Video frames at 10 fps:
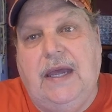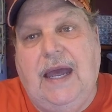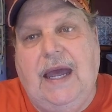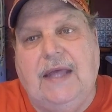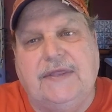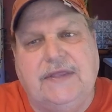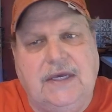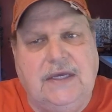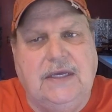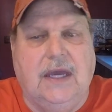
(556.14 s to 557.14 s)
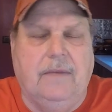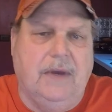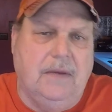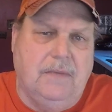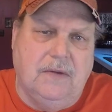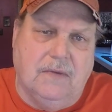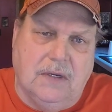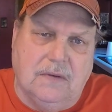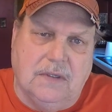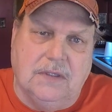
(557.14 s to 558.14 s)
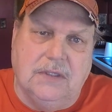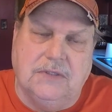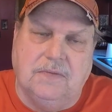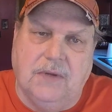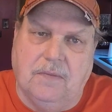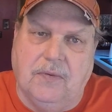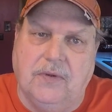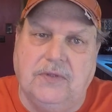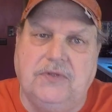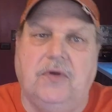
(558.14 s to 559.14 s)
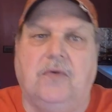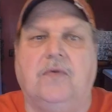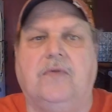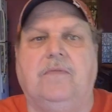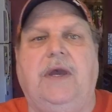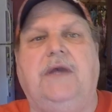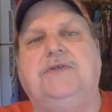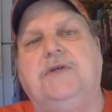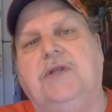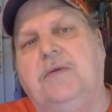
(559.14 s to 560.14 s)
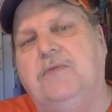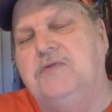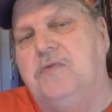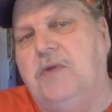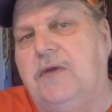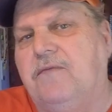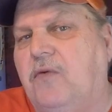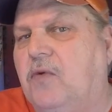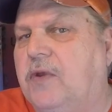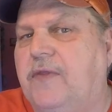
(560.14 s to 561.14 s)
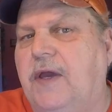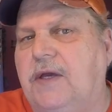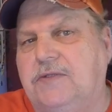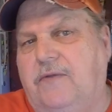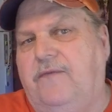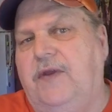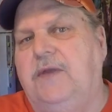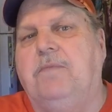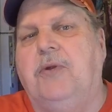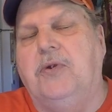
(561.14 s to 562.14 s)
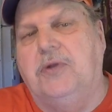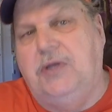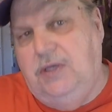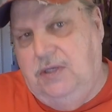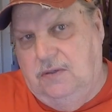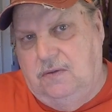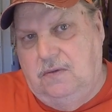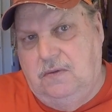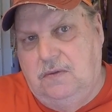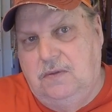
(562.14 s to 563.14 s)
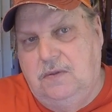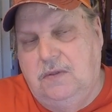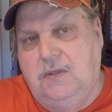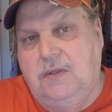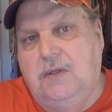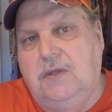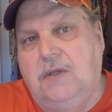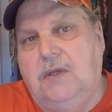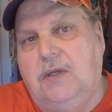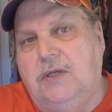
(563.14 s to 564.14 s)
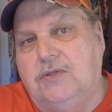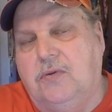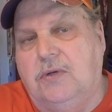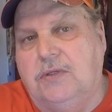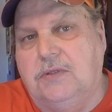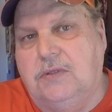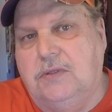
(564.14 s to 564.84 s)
I think, I may be wrong on this, but I'm pretty sure the magic number's around 40,000 feet per kiln is what